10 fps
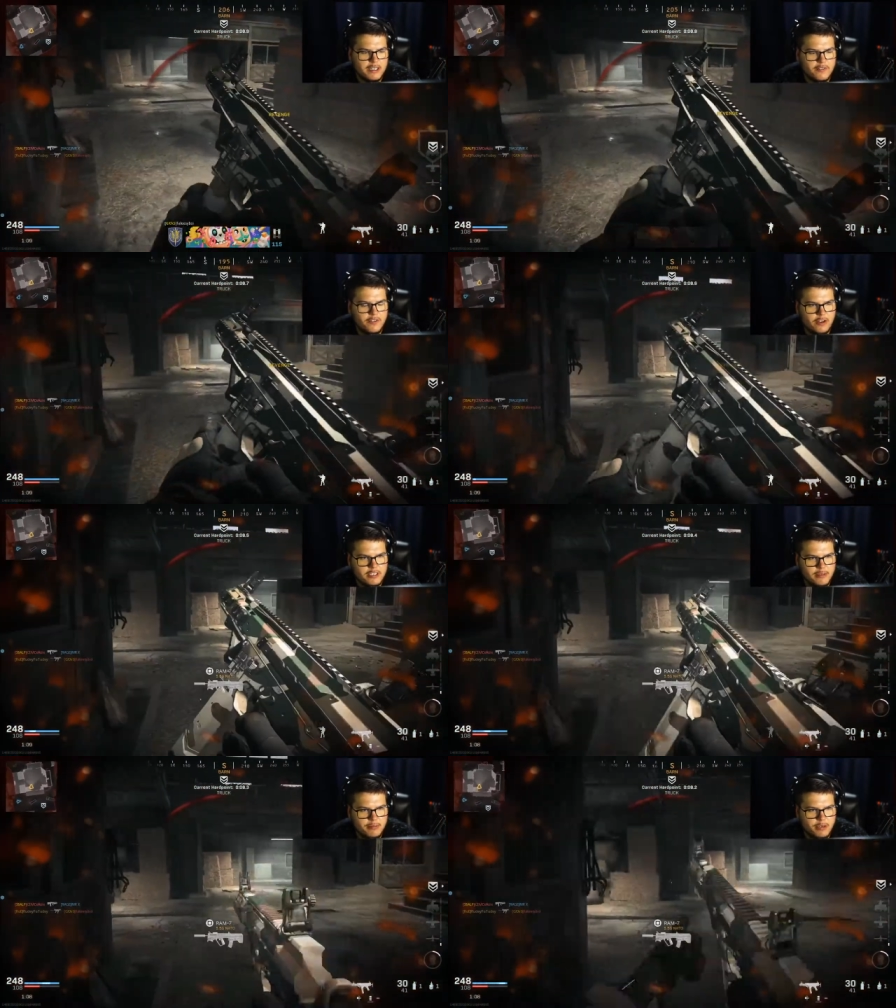
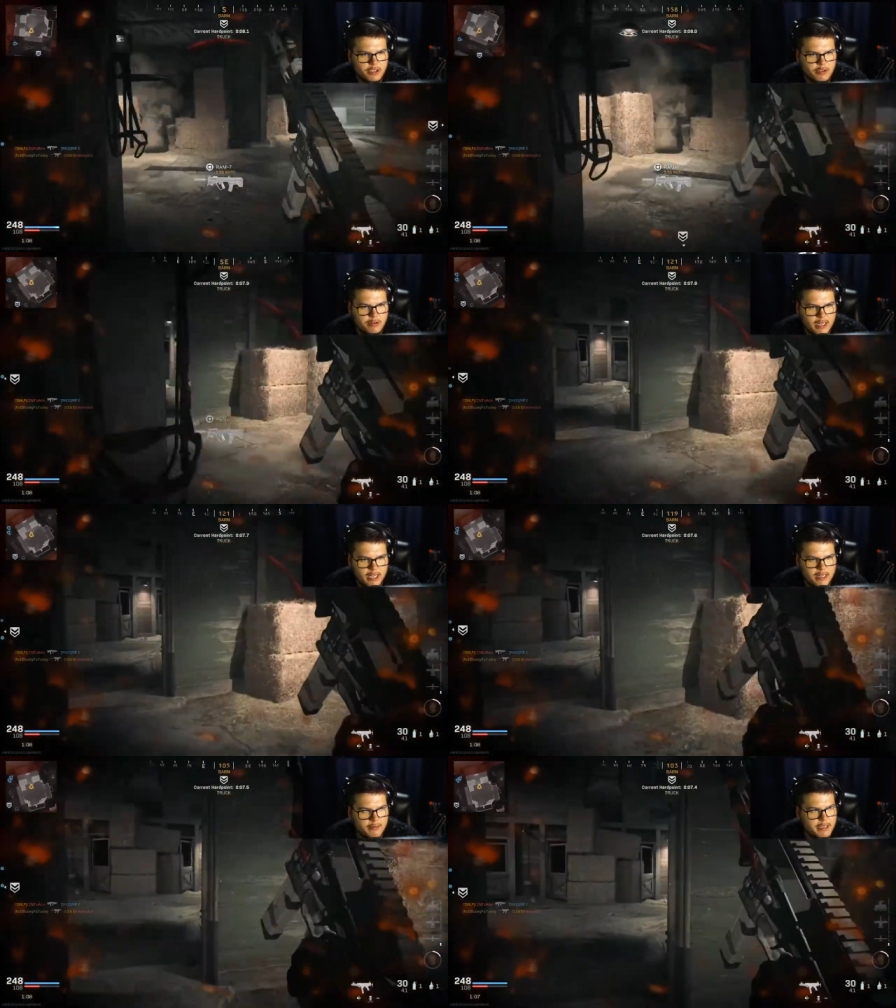Falsy boy, do
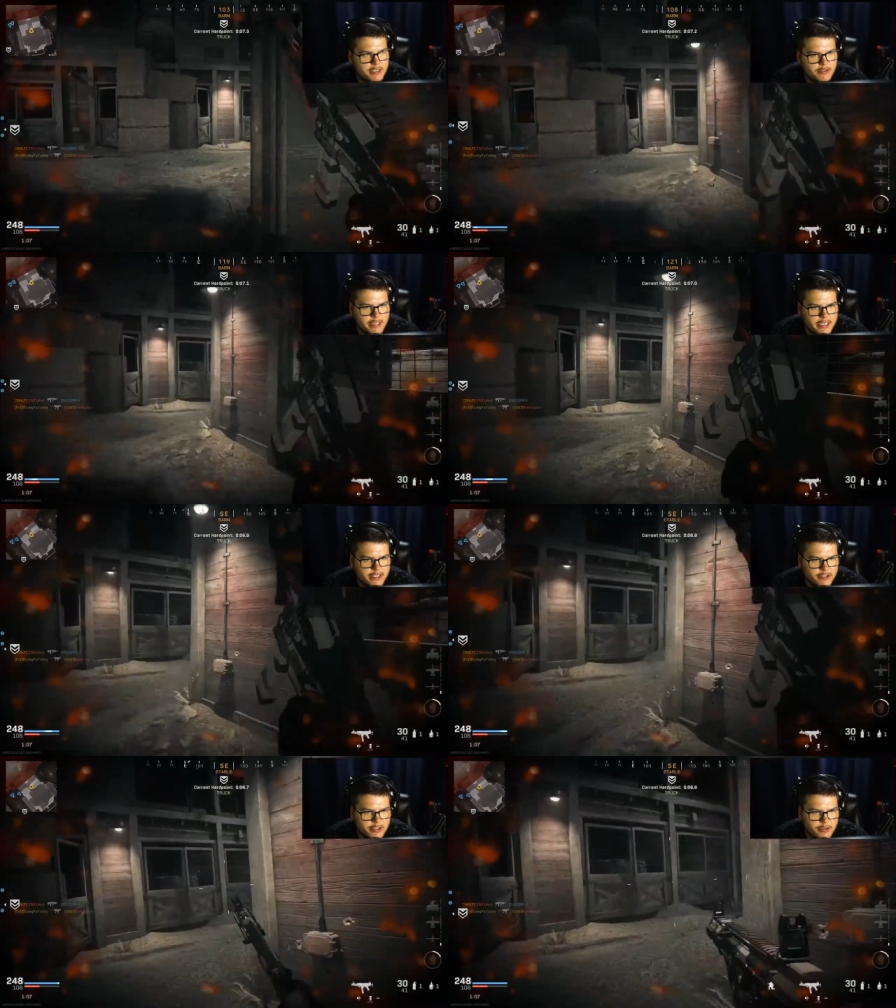not let me do that
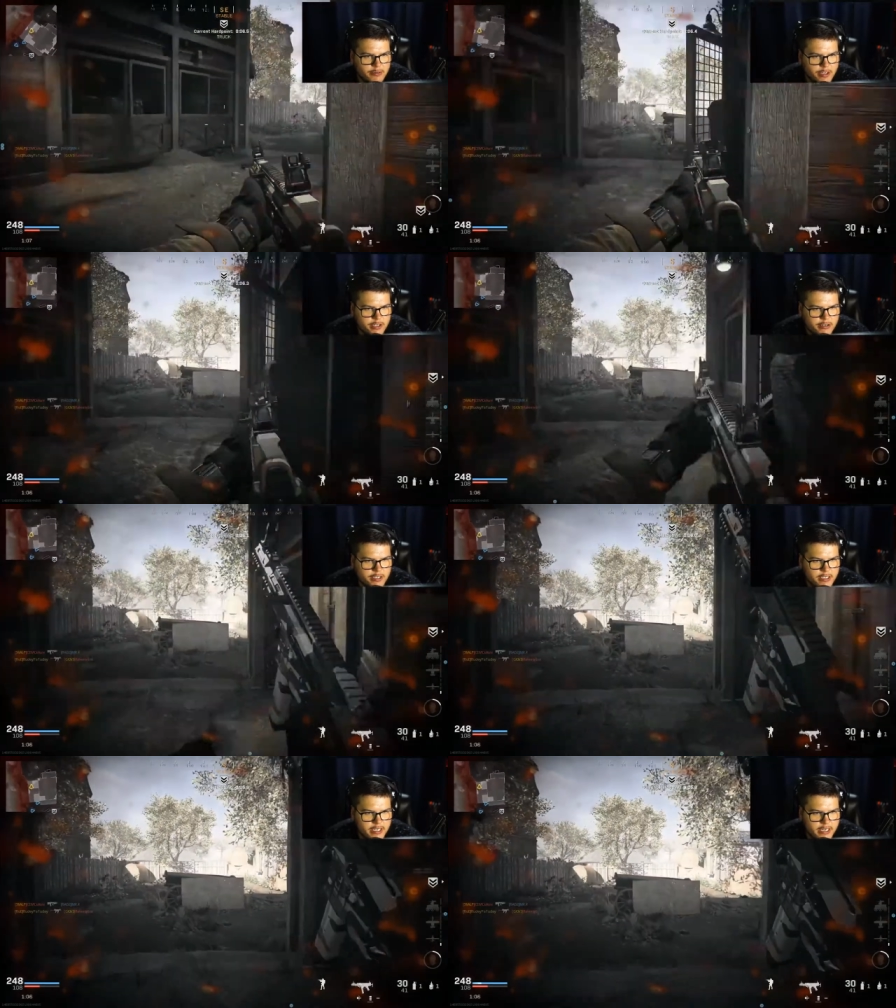to you, where you
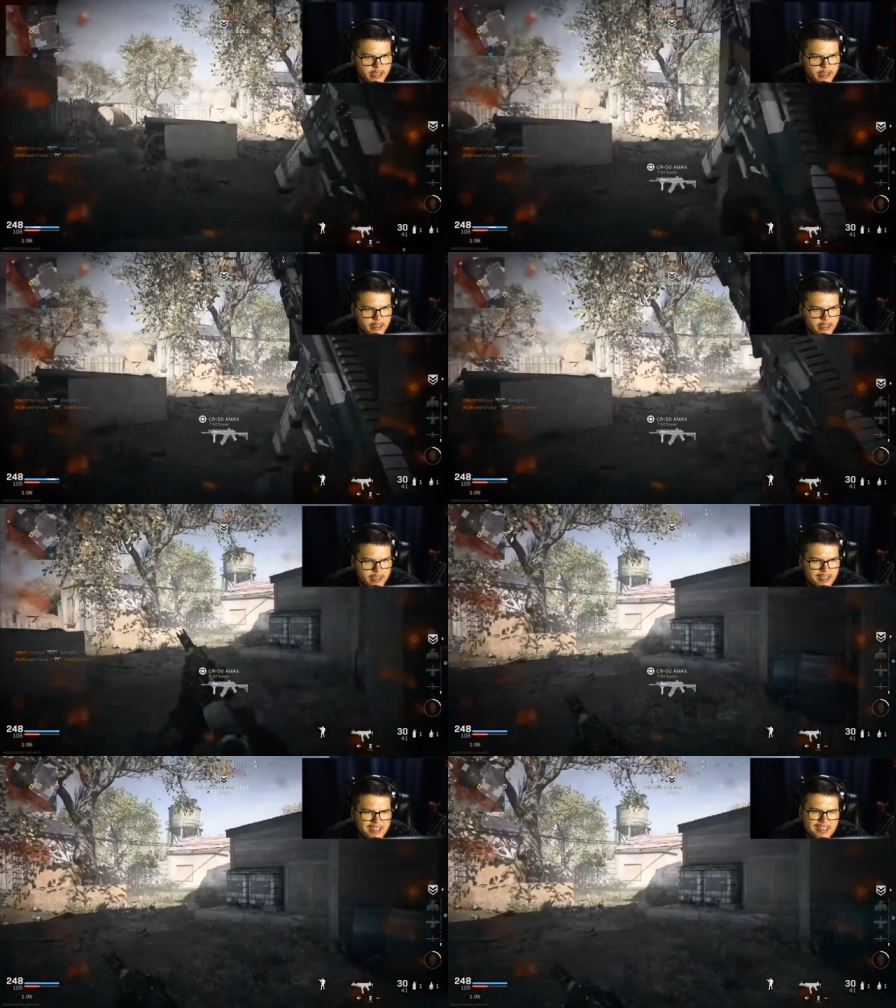just like,
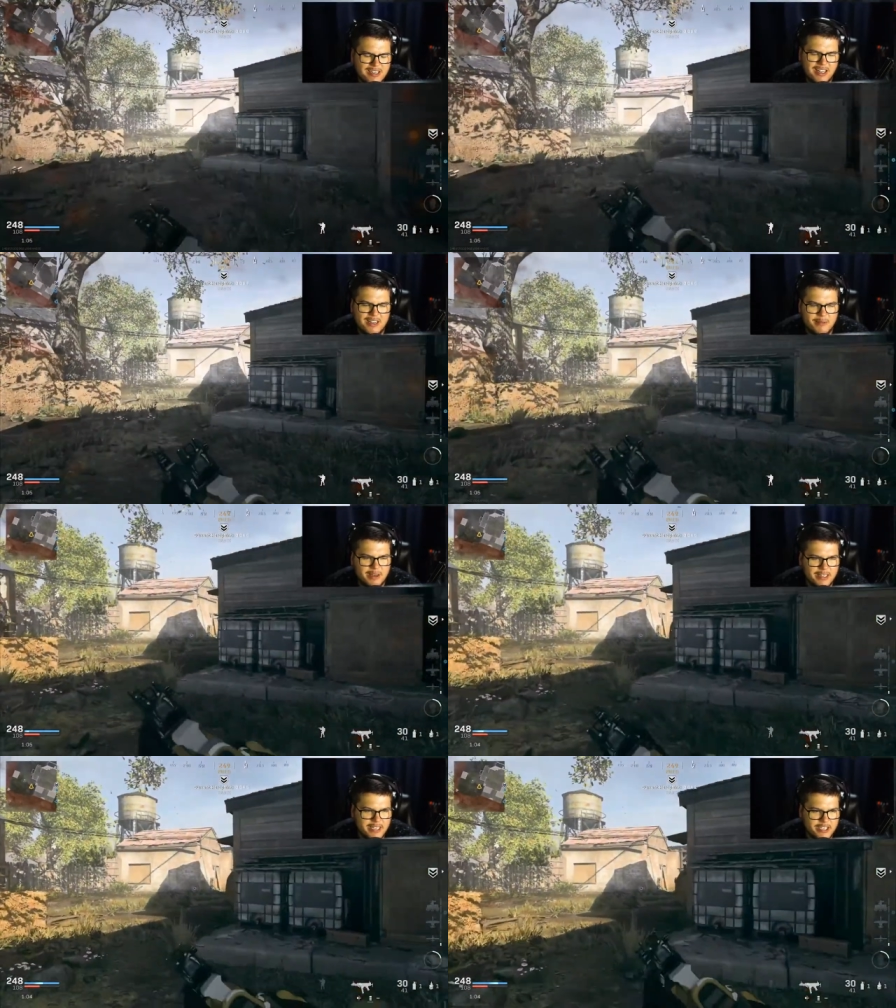come
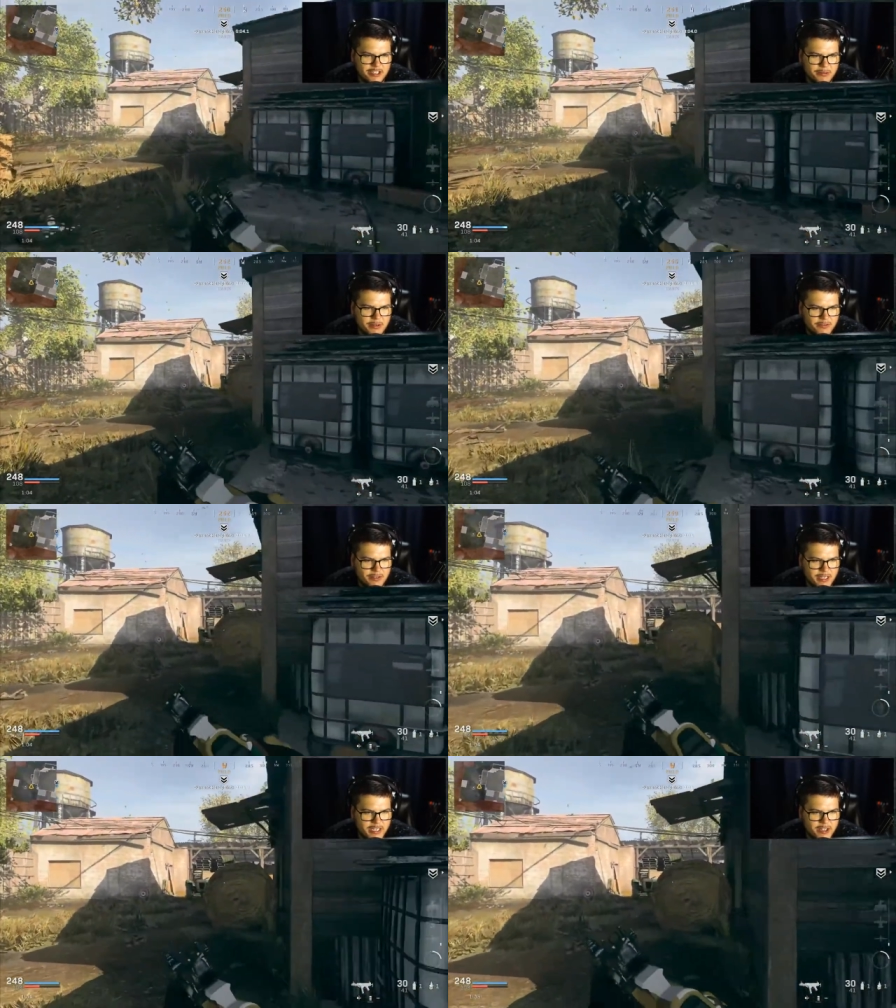on, that should have been a
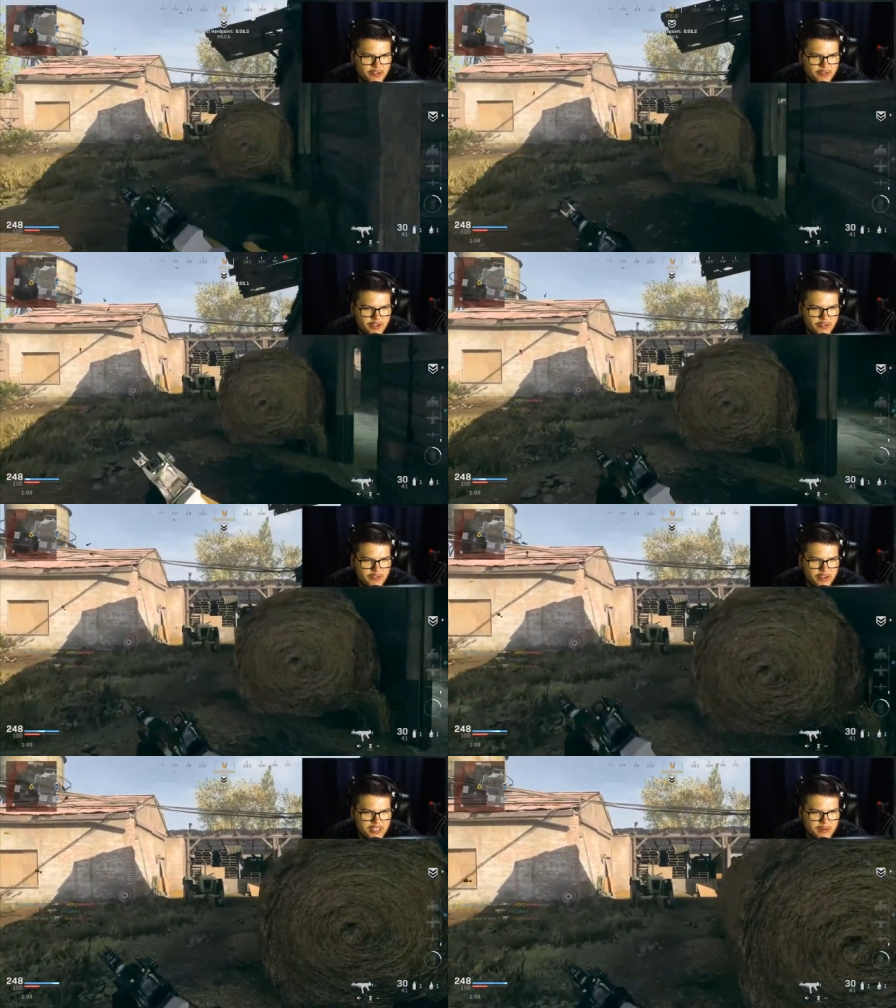free kill for you,
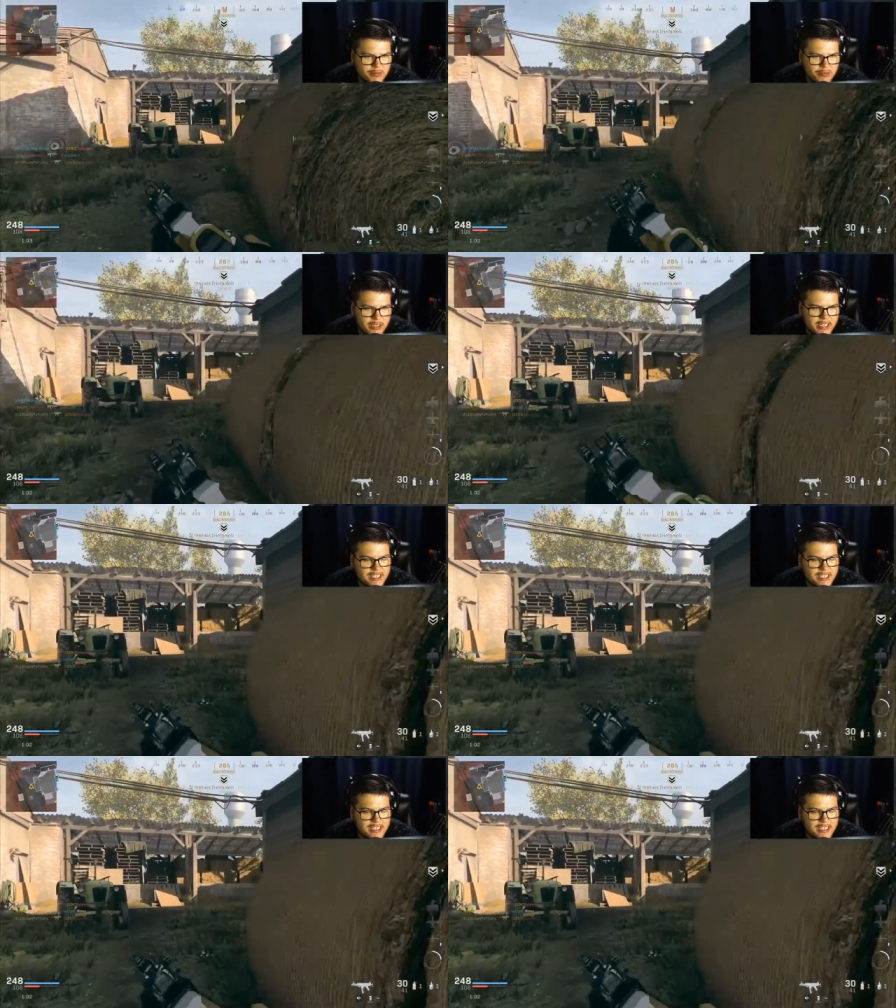Falsy boy.